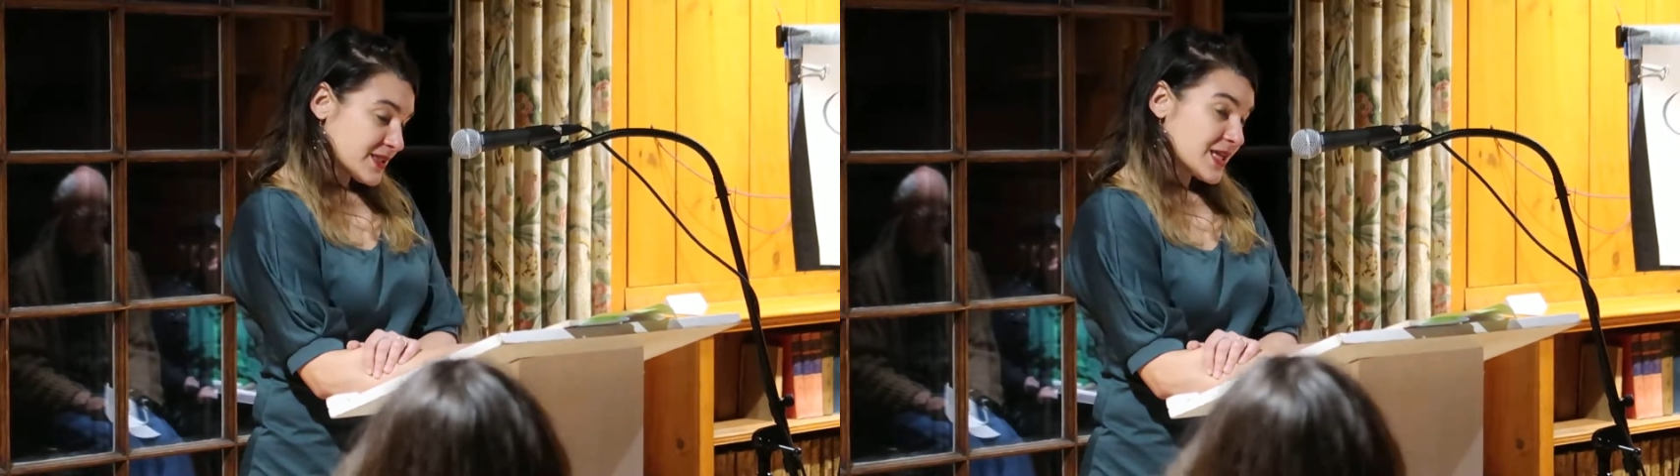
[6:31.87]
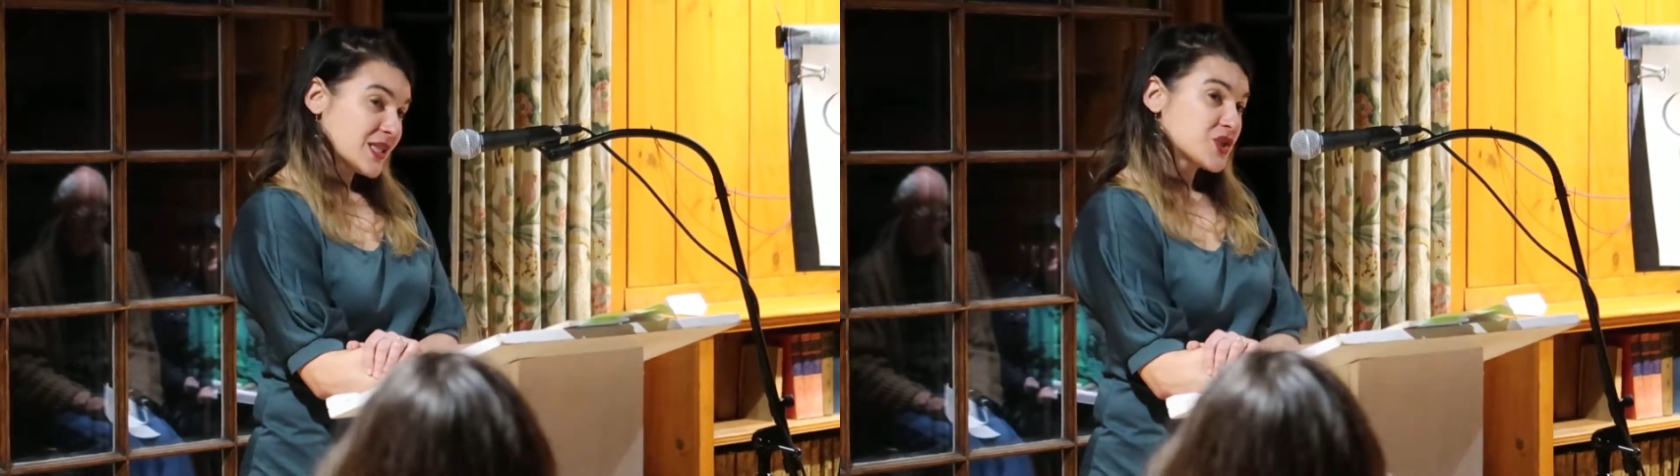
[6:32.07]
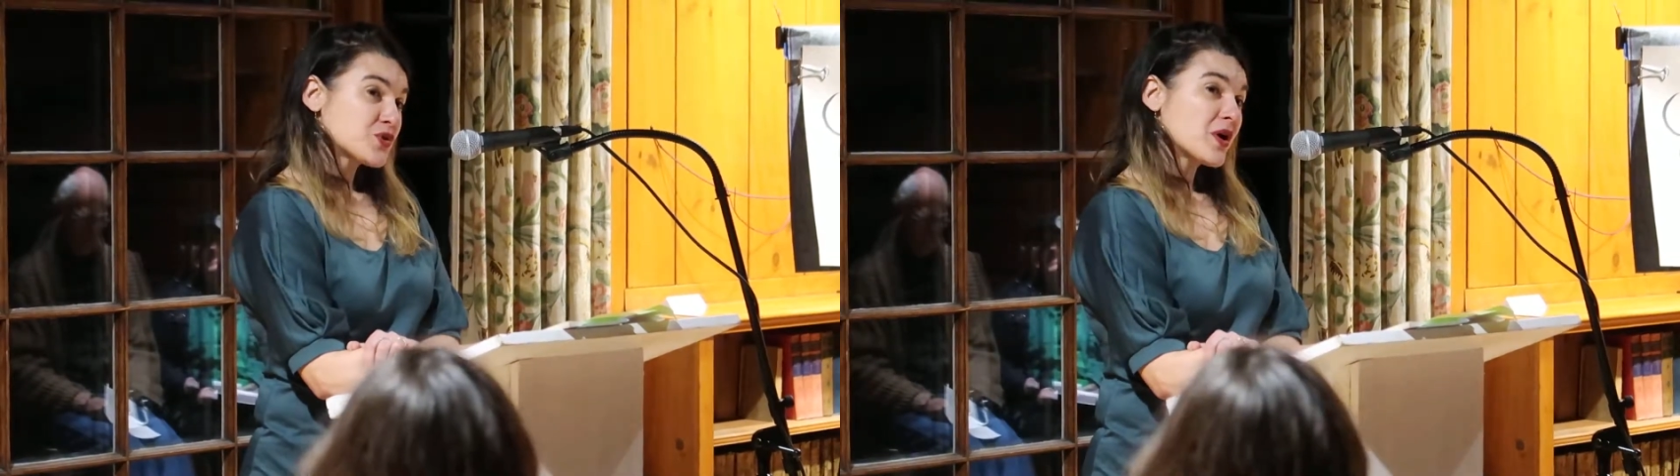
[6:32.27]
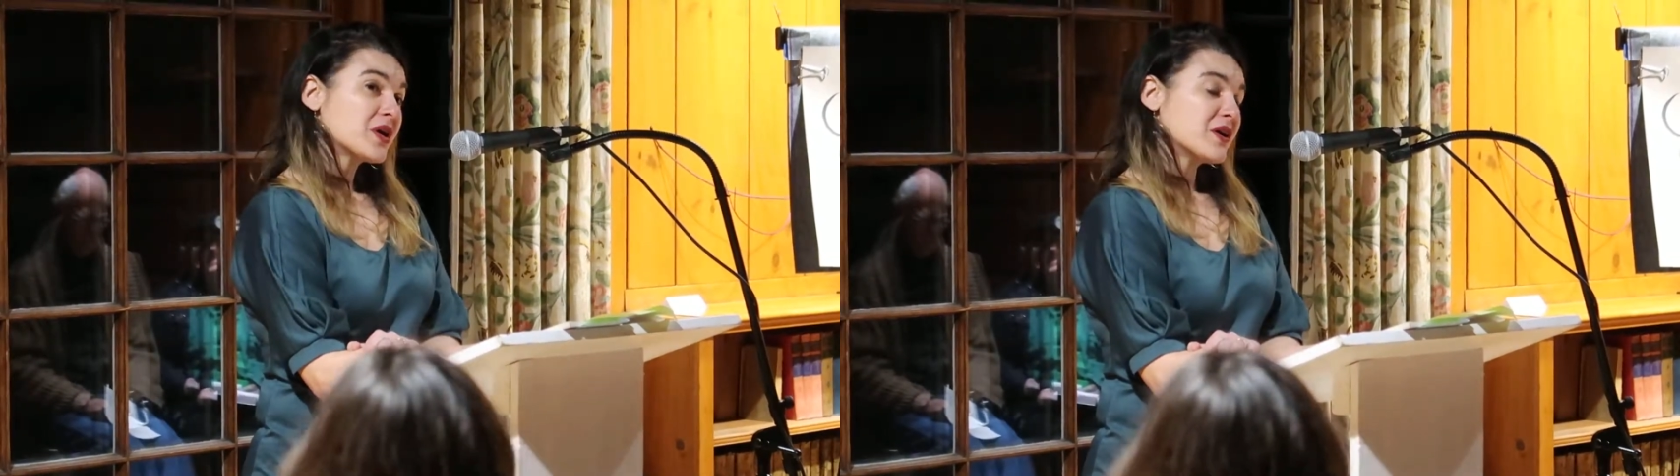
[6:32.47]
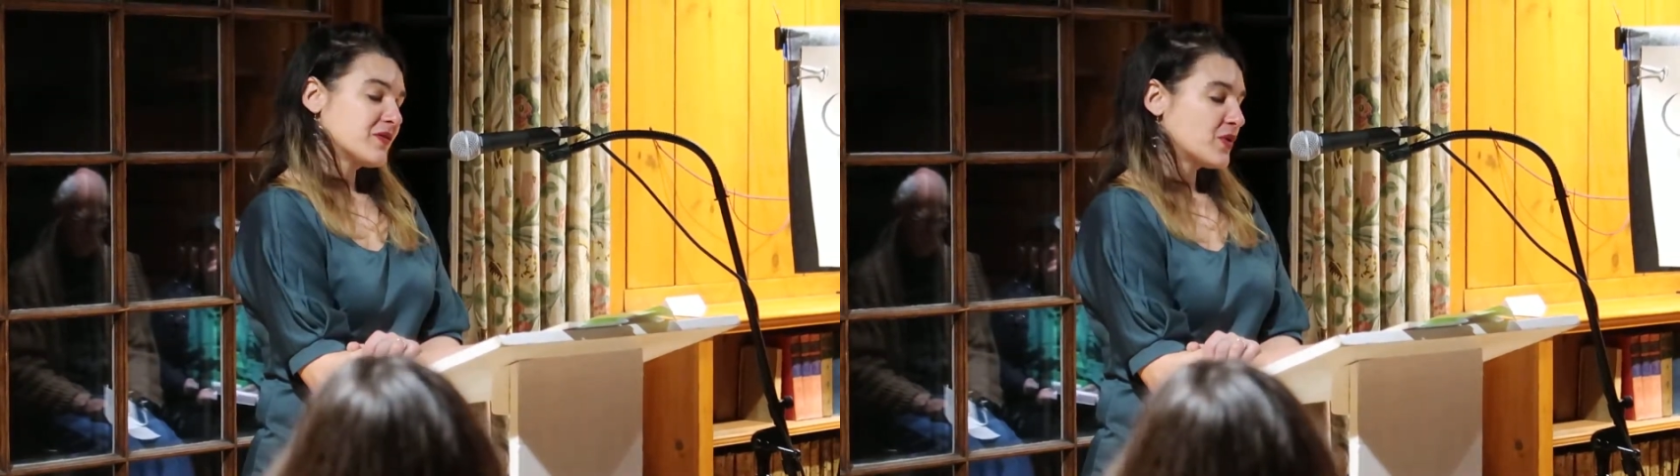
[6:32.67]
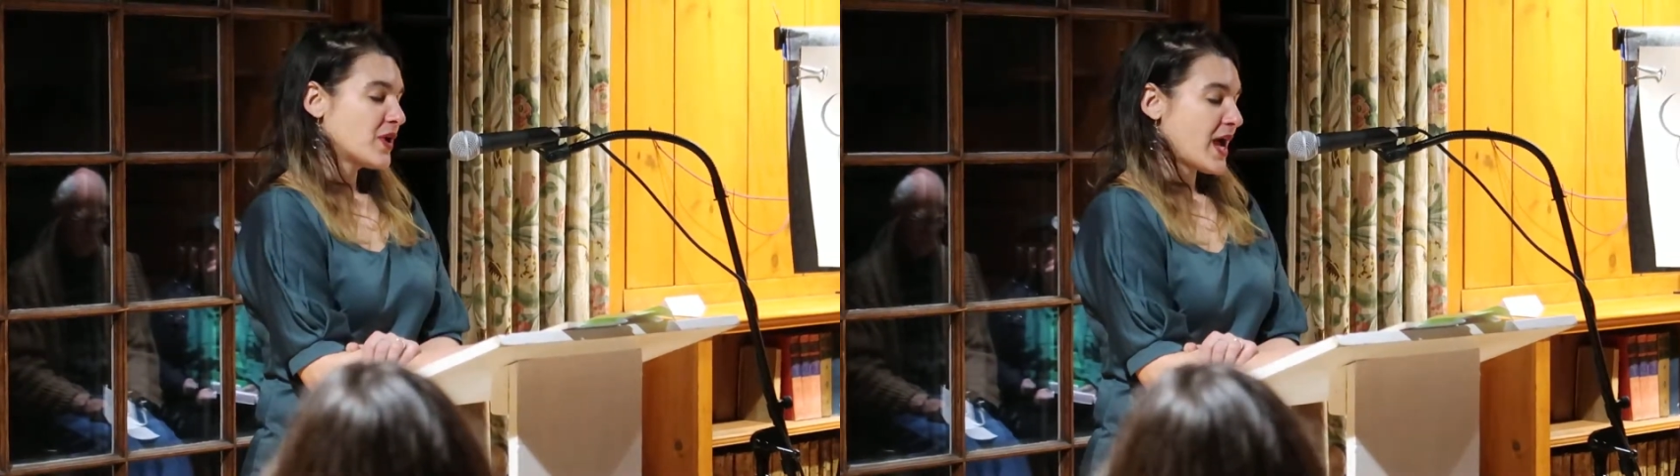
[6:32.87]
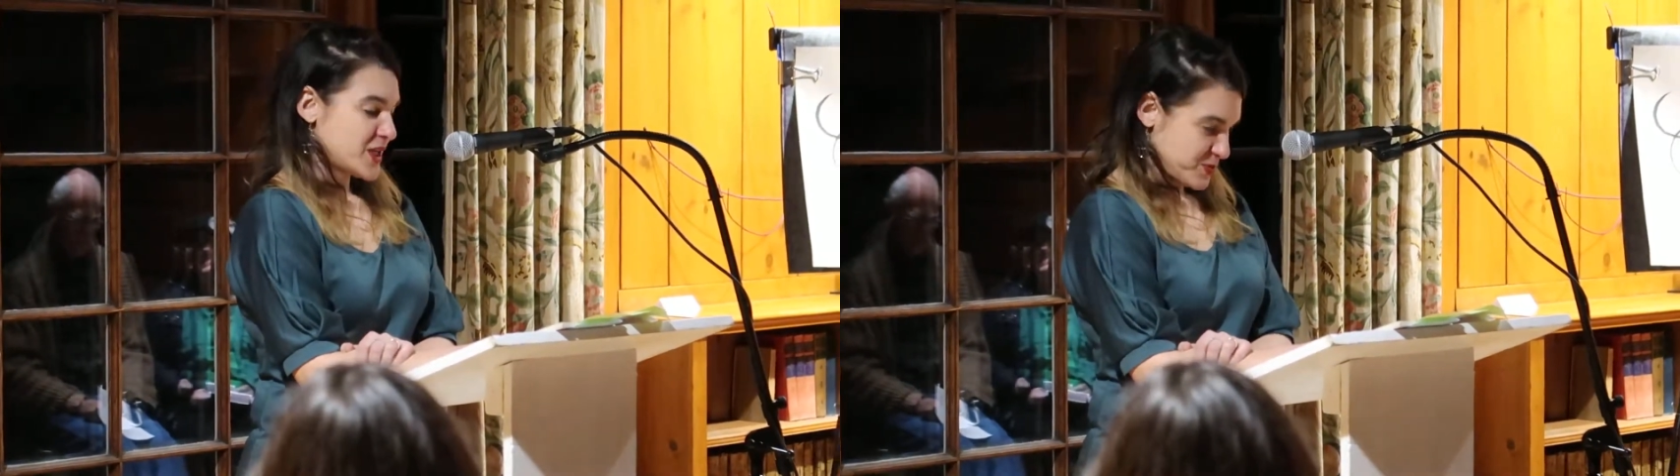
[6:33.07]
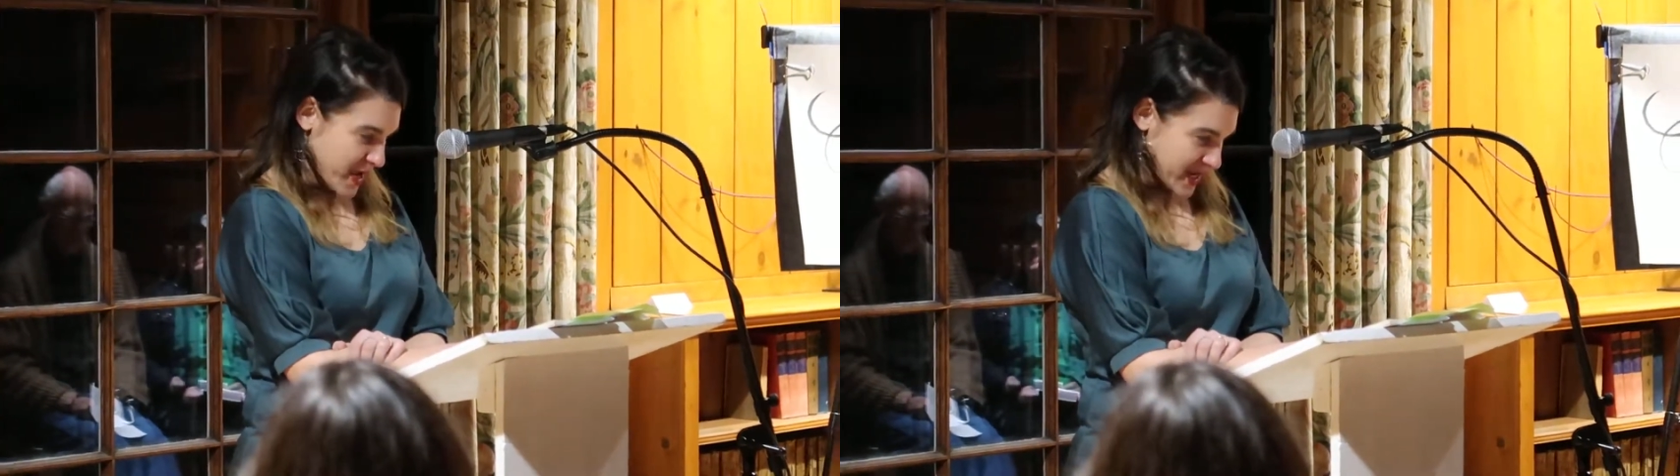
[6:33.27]
in the trunk of your
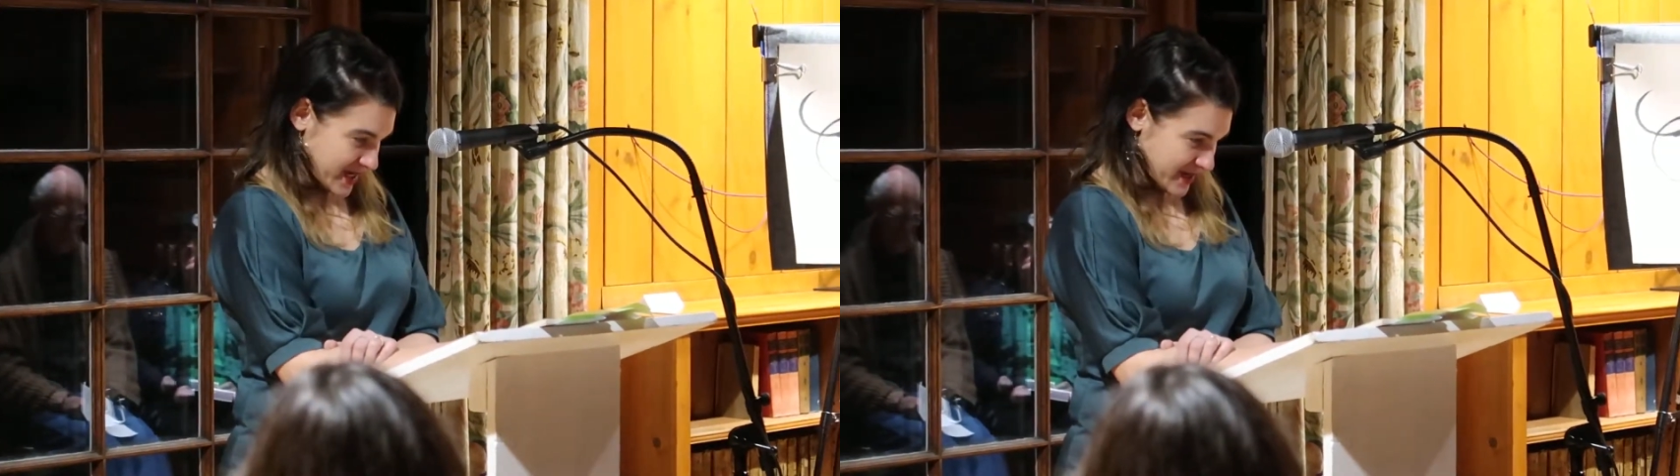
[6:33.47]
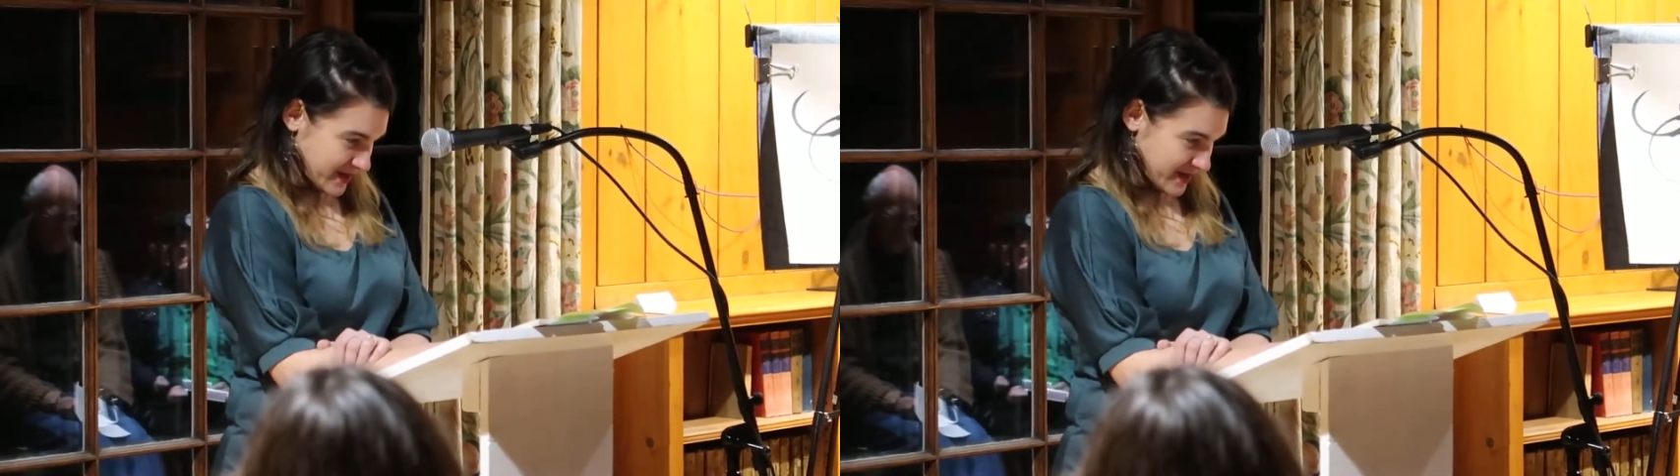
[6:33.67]
hatchback